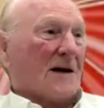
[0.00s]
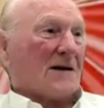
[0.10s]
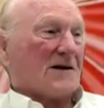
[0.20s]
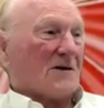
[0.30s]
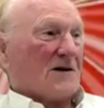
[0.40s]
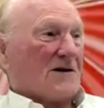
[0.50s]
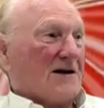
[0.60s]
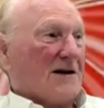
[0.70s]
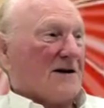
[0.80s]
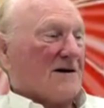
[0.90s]
So it's
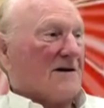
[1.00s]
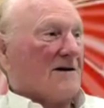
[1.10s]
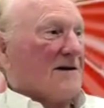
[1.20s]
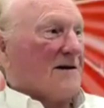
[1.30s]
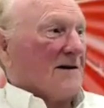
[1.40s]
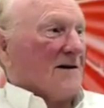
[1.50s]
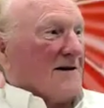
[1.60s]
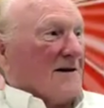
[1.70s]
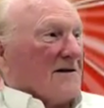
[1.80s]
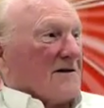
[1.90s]
there.
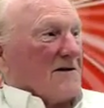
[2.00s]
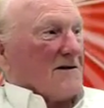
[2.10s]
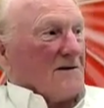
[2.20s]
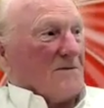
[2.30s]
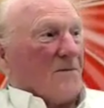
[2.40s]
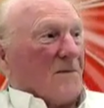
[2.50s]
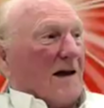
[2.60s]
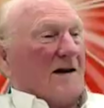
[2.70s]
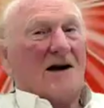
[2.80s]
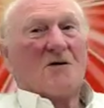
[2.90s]
So,
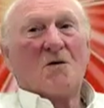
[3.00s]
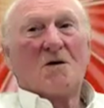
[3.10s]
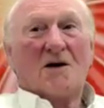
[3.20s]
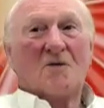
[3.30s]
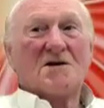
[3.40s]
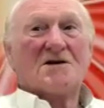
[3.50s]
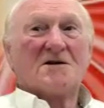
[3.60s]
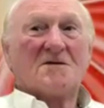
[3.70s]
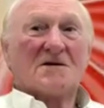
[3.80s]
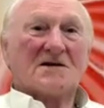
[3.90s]
and now all that
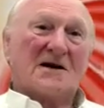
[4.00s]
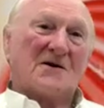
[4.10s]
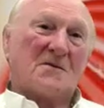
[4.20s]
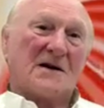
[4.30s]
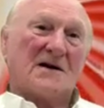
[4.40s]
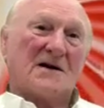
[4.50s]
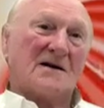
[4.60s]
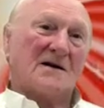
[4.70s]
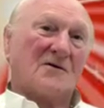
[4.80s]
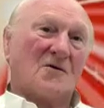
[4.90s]
wisdom has now been,
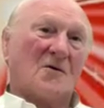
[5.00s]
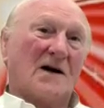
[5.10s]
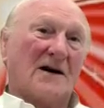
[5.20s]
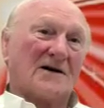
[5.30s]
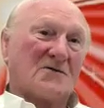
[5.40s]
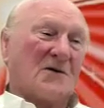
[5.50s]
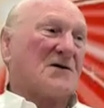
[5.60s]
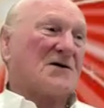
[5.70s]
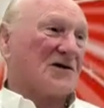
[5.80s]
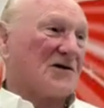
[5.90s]
all our
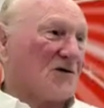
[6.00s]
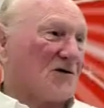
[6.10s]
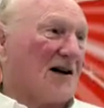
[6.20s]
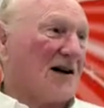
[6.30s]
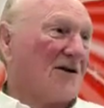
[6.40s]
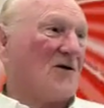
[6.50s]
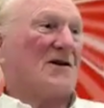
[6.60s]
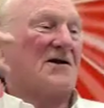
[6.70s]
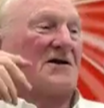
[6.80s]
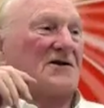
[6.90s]
experiences, should say, gone
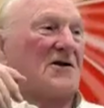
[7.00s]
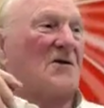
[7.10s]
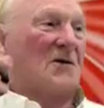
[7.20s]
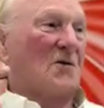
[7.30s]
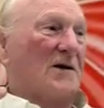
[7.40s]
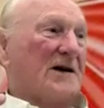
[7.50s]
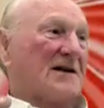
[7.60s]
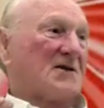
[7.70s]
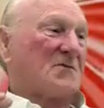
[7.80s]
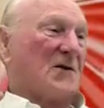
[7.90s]
into the soul, and all the
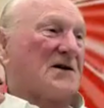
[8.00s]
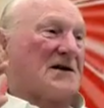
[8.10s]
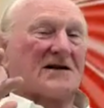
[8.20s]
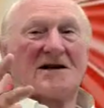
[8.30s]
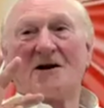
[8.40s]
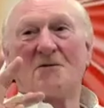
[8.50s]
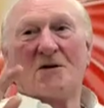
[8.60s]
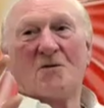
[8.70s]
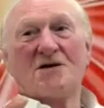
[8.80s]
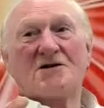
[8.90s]
experiences are now
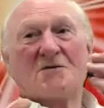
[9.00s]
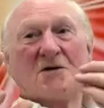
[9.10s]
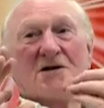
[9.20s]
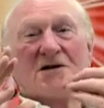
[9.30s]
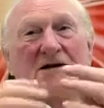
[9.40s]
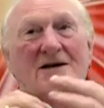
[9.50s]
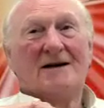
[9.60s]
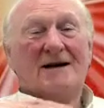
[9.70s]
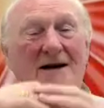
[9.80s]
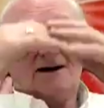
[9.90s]
being wisdomized,
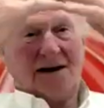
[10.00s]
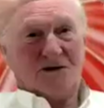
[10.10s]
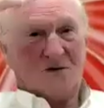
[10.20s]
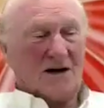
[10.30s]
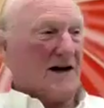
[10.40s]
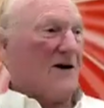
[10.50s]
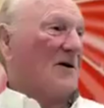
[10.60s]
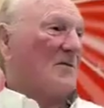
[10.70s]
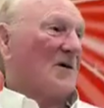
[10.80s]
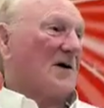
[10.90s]
and that's where that
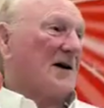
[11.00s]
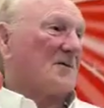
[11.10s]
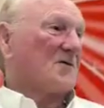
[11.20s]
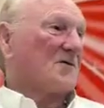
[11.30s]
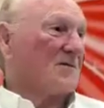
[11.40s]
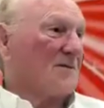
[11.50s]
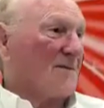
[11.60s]
light body comes from.